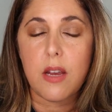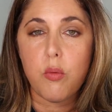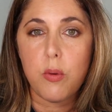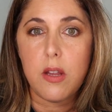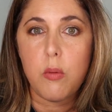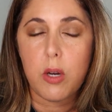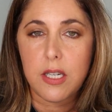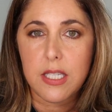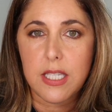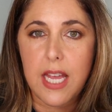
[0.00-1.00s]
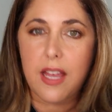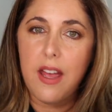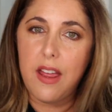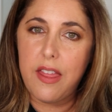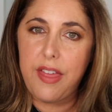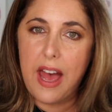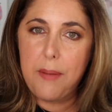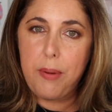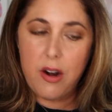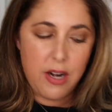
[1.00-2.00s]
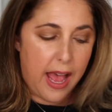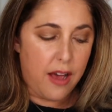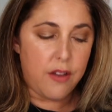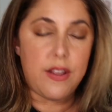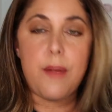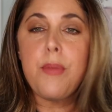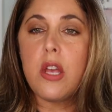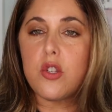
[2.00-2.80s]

I really wanted to take that part out of it.